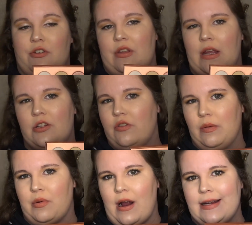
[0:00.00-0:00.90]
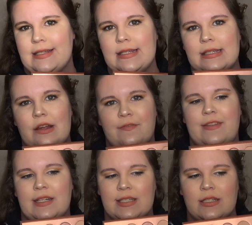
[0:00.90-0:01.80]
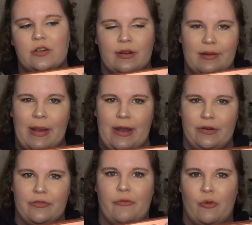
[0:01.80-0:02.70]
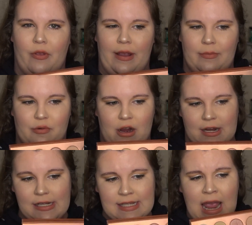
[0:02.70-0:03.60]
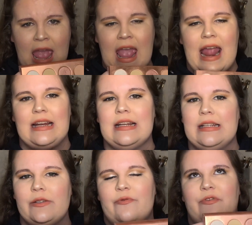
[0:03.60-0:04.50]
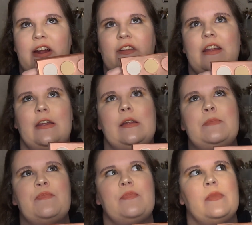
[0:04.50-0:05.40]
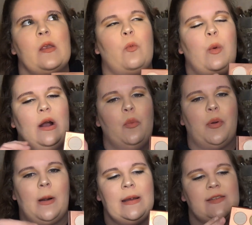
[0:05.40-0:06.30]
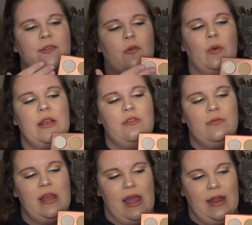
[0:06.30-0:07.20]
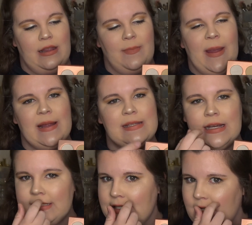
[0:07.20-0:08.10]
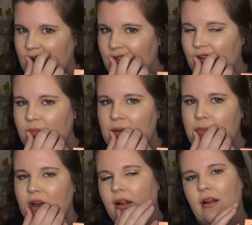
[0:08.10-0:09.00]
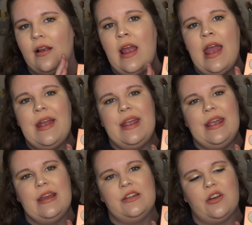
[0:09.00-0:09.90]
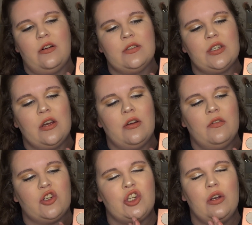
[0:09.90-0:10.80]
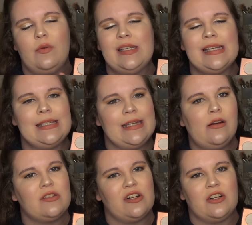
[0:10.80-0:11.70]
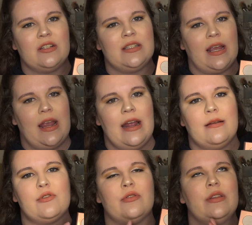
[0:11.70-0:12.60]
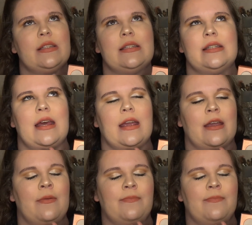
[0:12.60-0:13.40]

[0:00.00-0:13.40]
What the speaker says: like doing brides and stuff. This is a great palette for like brides, and it is very well priced for what you get. The pan sizes are a little bit bigger, and also she always has sales on her site, and I'm sure this is like